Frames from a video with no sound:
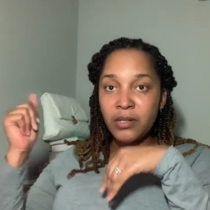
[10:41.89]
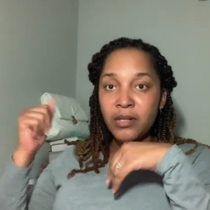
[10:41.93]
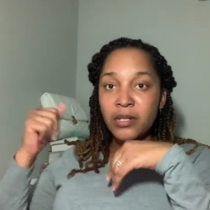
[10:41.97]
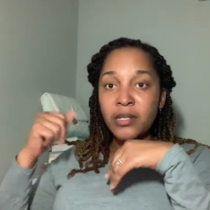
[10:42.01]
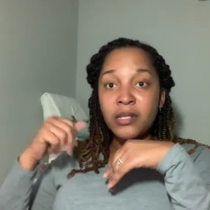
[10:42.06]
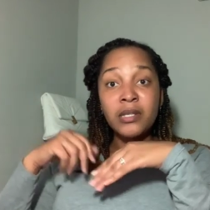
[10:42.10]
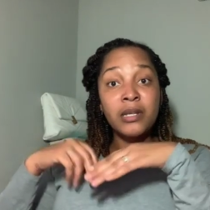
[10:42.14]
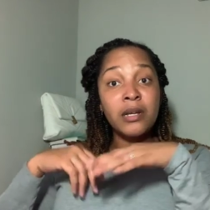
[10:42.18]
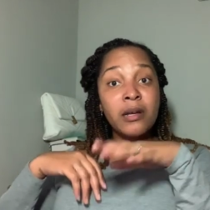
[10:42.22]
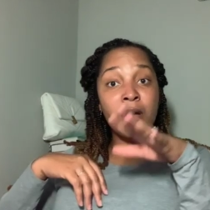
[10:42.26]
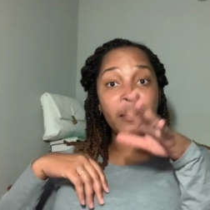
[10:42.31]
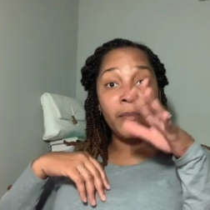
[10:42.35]
and
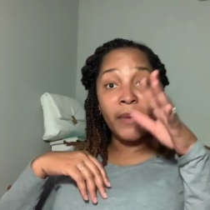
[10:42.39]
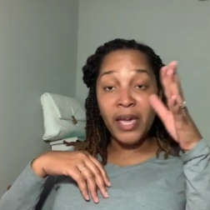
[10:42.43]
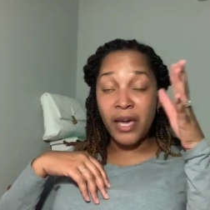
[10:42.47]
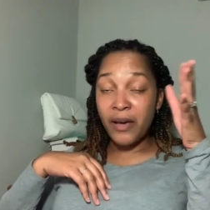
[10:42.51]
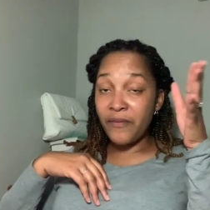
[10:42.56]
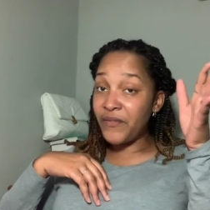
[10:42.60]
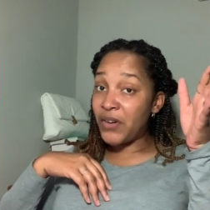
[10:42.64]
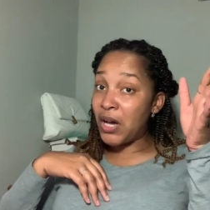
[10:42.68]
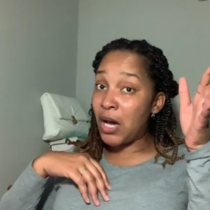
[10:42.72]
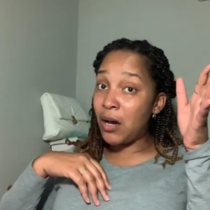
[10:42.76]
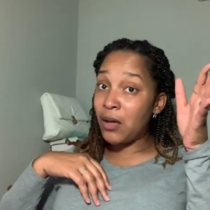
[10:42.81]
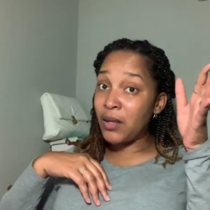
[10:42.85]
some have
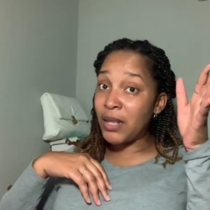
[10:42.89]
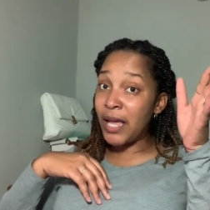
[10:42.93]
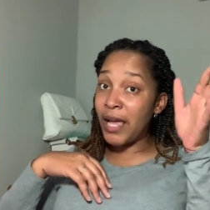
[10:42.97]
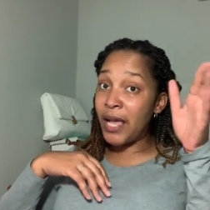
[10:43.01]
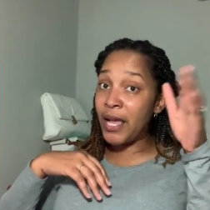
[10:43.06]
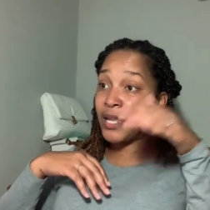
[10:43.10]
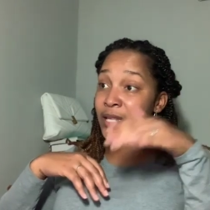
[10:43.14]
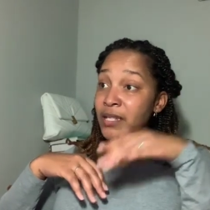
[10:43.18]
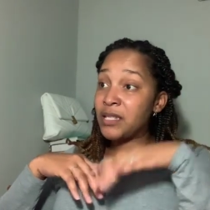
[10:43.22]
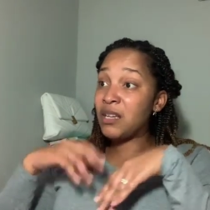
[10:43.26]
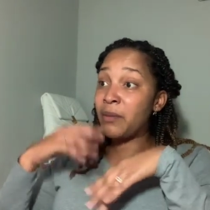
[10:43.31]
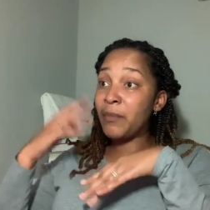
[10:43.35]
fall
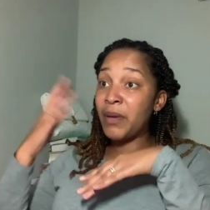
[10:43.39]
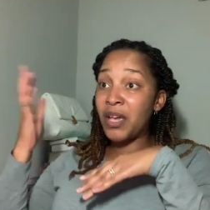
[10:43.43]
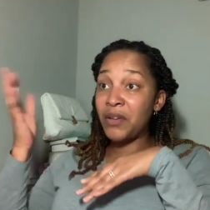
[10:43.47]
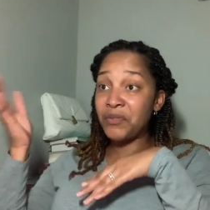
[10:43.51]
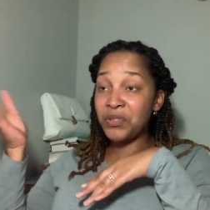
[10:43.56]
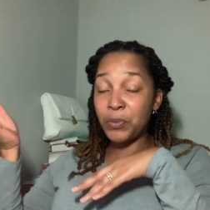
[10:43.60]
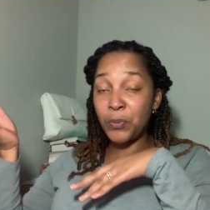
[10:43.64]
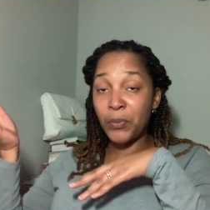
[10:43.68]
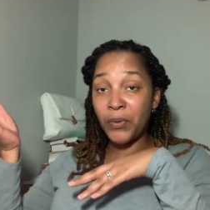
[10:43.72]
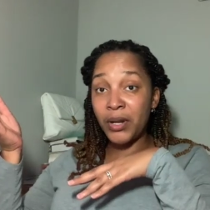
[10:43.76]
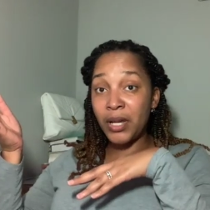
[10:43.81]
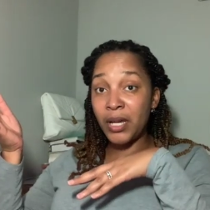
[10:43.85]
lines, some have
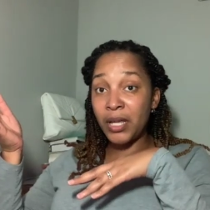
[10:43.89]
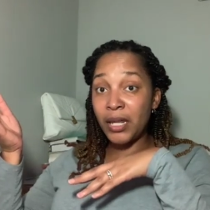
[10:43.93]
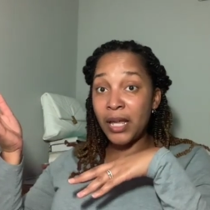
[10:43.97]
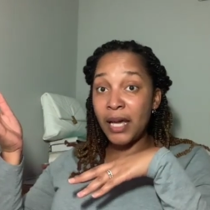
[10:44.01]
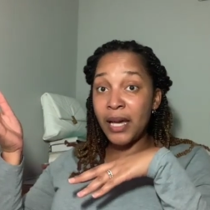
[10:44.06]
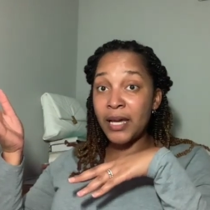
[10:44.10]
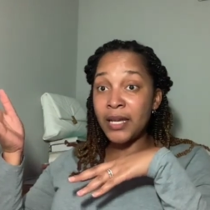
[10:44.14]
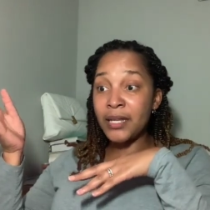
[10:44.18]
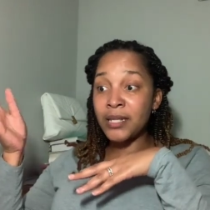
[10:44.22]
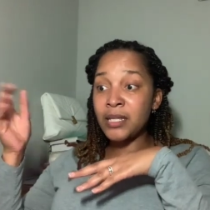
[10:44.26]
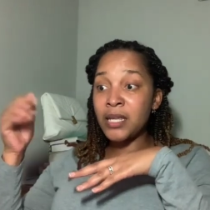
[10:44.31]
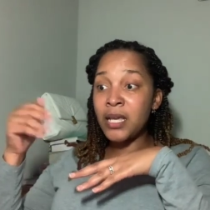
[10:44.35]
spring
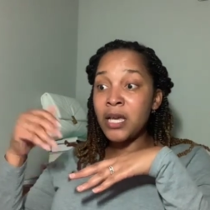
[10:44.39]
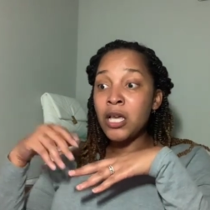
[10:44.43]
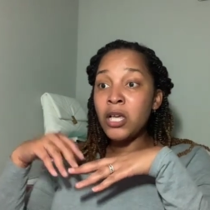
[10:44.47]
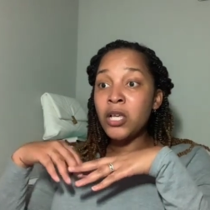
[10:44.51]
lines.